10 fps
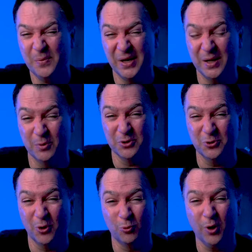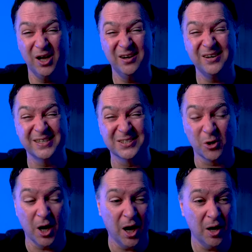Being to do a run, it's
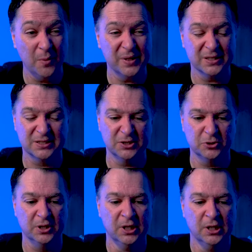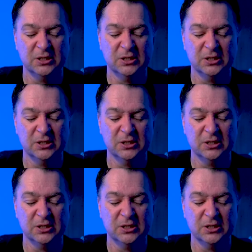got a hub, etc.